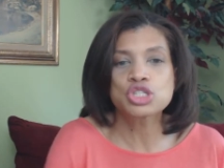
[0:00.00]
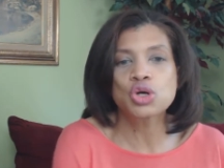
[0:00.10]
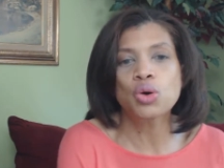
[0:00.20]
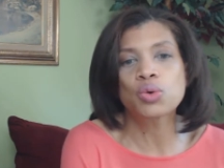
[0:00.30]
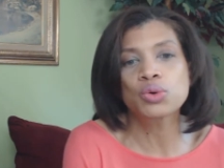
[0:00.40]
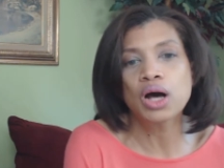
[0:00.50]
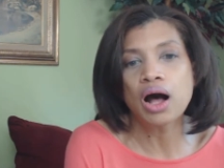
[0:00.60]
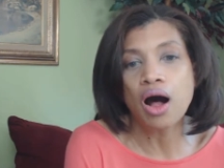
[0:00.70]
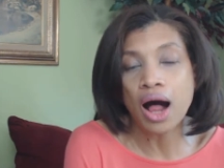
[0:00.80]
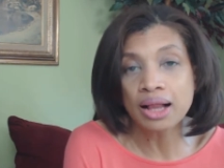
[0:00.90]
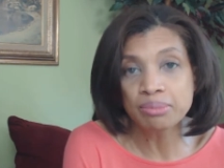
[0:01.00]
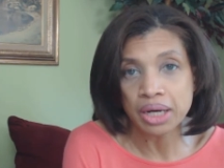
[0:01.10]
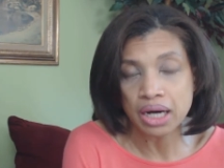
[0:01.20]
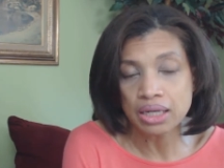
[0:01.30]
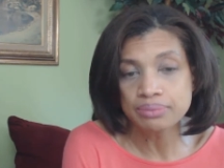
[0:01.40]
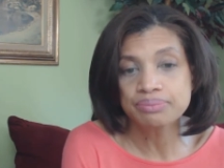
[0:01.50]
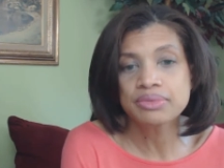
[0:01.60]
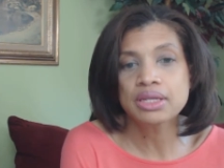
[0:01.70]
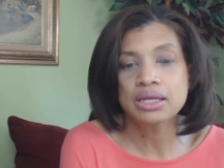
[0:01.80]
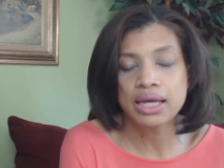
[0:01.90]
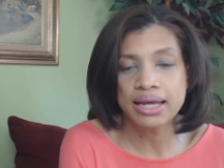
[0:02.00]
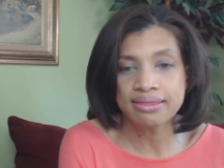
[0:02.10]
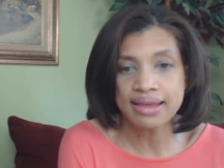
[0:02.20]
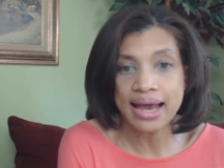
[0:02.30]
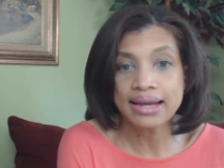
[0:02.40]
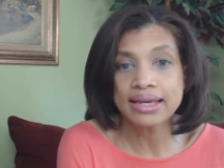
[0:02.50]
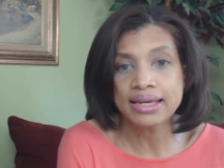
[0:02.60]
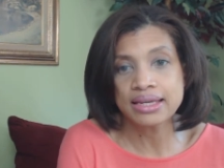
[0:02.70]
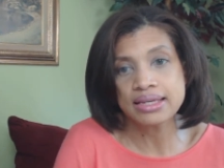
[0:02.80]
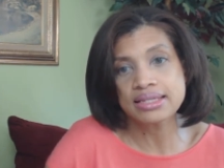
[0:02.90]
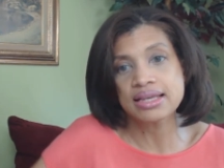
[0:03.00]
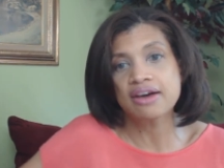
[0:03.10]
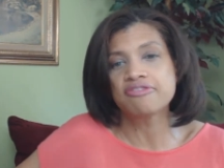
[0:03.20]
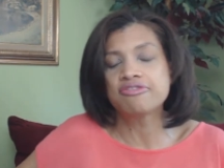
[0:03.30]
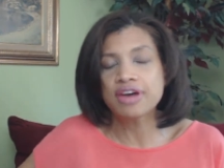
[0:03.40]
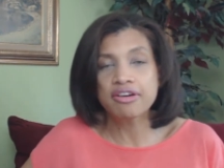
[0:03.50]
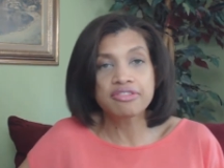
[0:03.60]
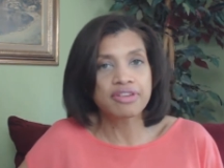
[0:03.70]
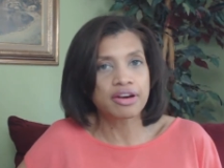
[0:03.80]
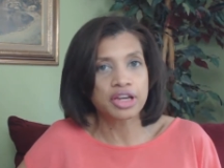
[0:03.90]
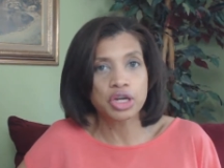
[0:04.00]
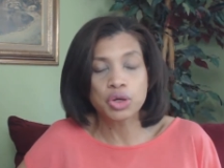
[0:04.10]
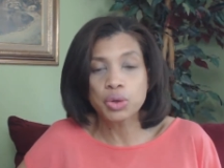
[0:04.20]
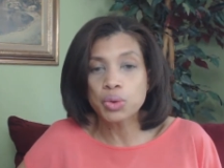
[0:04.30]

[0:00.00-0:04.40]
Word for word: So ALMA, and that is a very, very